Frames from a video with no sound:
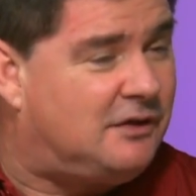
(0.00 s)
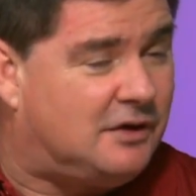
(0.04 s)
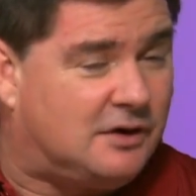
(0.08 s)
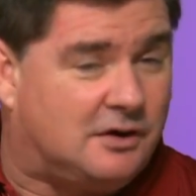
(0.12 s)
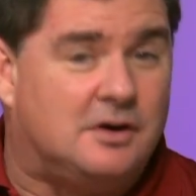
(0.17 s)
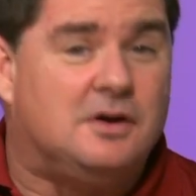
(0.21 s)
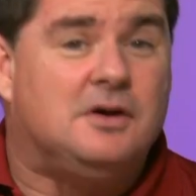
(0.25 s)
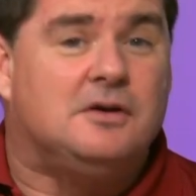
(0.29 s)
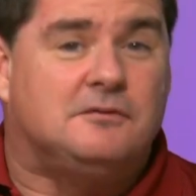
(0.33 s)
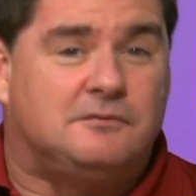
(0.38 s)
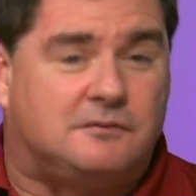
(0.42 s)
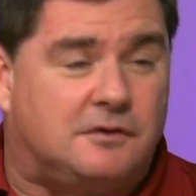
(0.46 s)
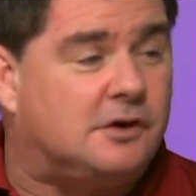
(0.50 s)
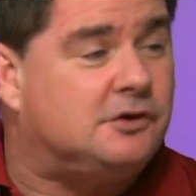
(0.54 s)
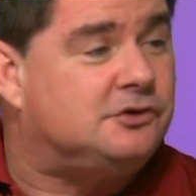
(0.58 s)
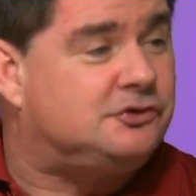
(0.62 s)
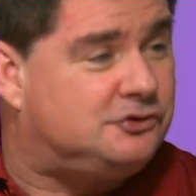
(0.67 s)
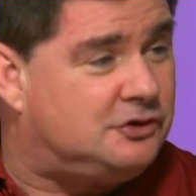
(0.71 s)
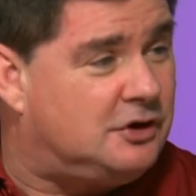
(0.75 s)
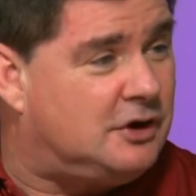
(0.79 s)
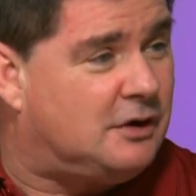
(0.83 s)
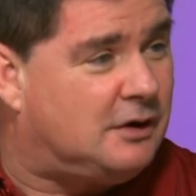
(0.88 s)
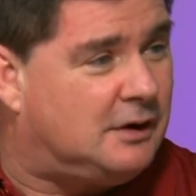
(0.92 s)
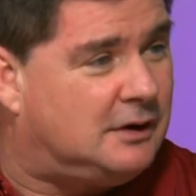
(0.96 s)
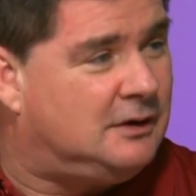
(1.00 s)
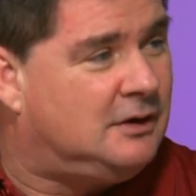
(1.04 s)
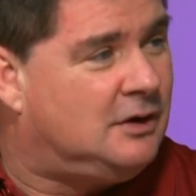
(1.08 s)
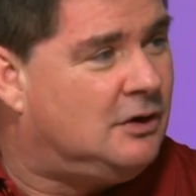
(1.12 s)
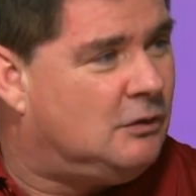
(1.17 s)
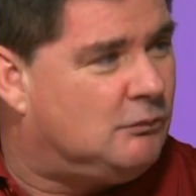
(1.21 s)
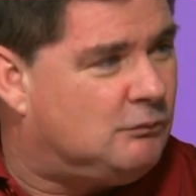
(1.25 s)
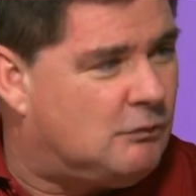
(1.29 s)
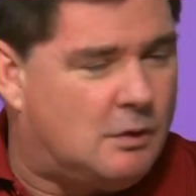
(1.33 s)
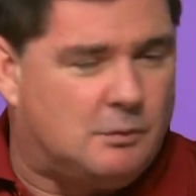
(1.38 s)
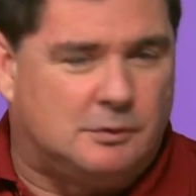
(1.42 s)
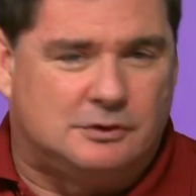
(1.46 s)
their first year in
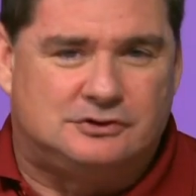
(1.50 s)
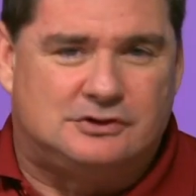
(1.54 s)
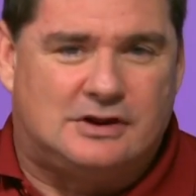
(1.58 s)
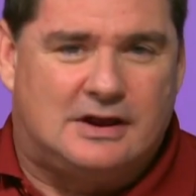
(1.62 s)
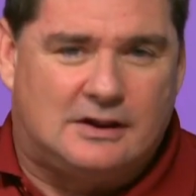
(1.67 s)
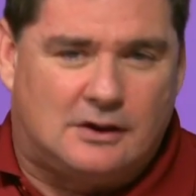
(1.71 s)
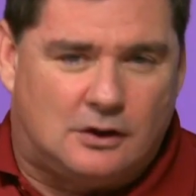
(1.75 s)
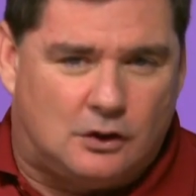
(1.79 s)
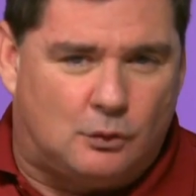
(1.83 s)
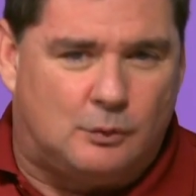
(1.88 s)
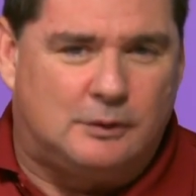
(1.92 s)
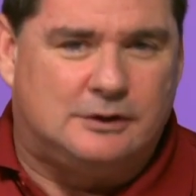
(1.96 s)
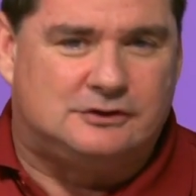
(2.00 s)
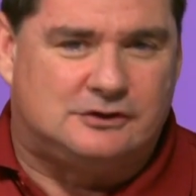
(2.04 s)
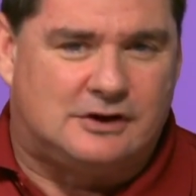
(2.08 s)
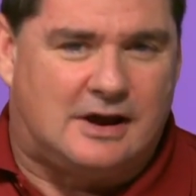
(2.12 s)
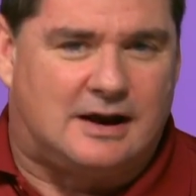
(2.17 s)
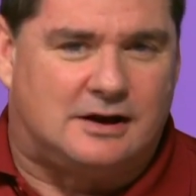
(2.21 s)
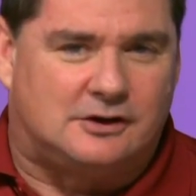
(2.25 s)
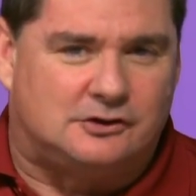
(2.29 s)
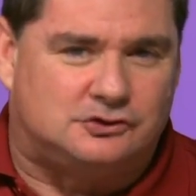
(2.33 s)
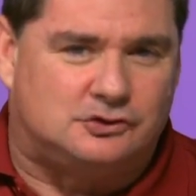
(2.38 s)
what was then the Louisiana